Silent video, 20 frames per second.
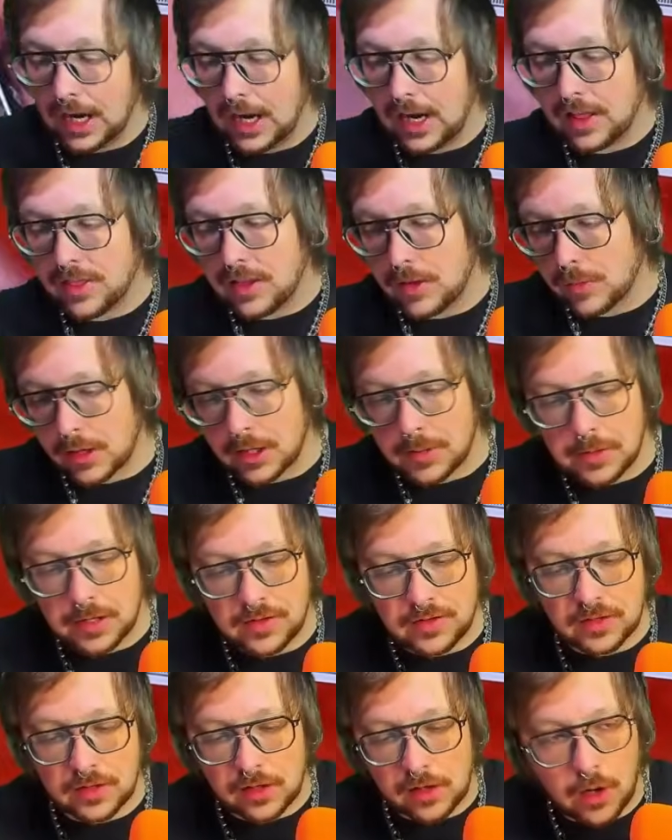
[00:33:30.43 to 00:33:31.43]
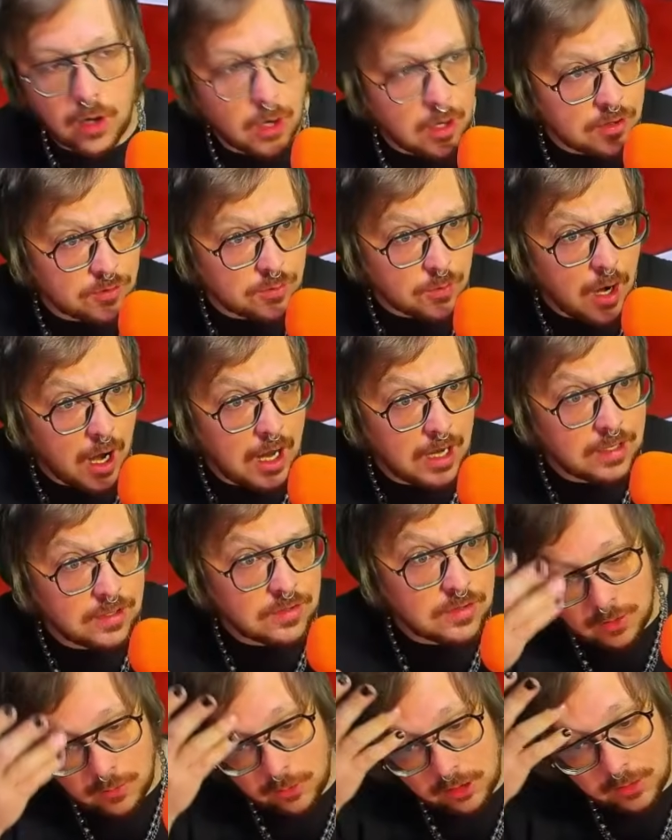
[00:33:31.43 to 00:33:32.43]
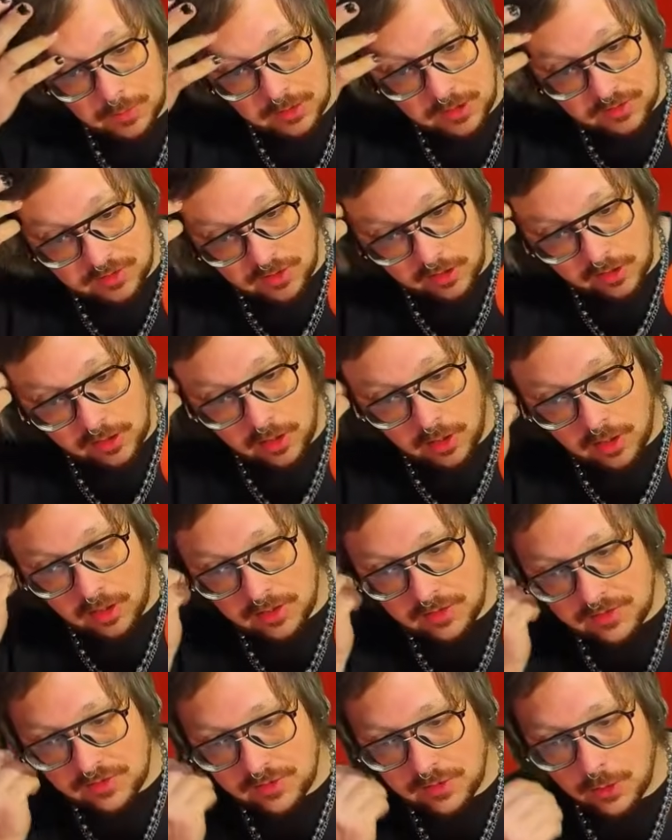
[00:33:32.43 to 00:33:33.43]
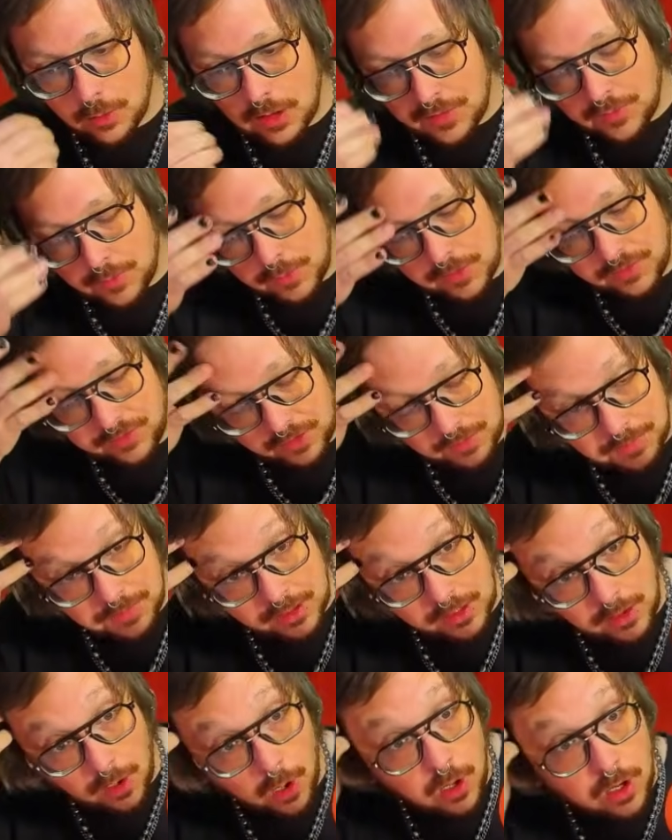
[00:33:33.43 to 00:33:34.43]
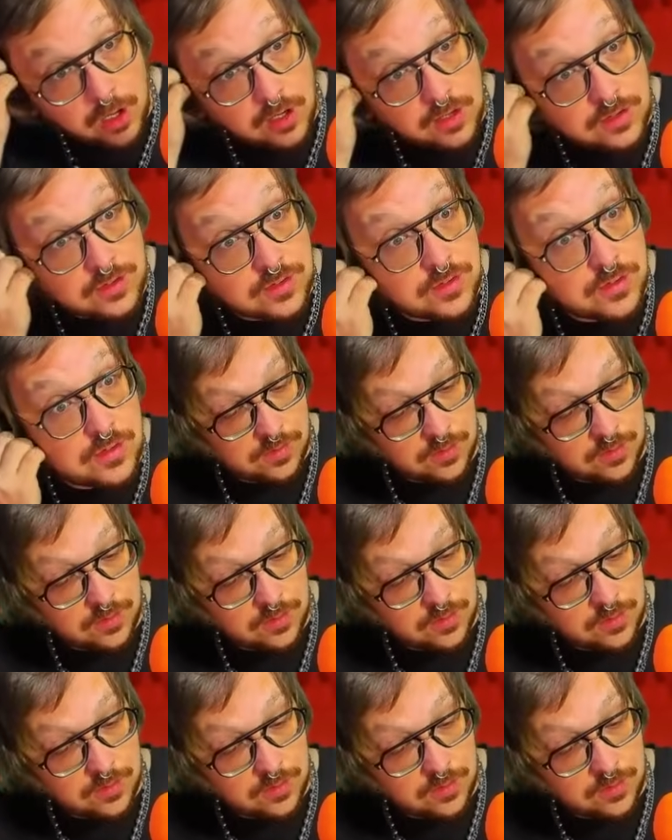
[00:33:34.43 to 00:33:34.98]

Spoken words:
And I think we're going to be using the cards, right? We're going to be using our cards. So whenever we flip the cards, oracles.